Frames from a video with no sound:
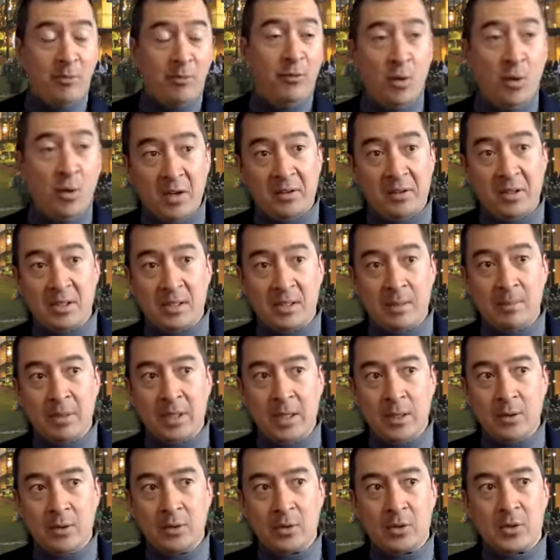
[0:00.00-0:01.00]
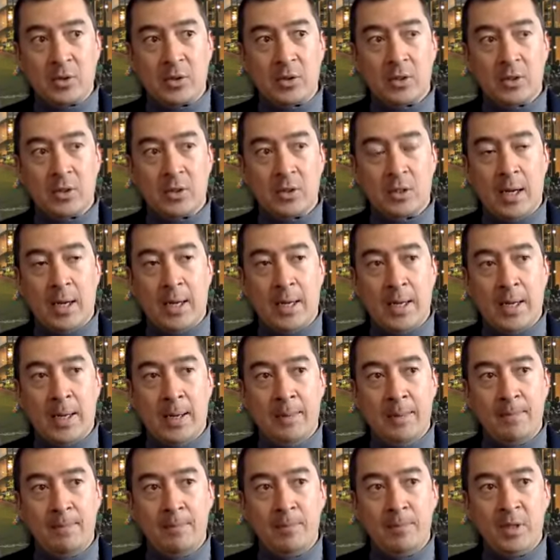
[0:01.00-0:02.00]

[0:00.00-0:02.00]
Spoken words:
I think something else that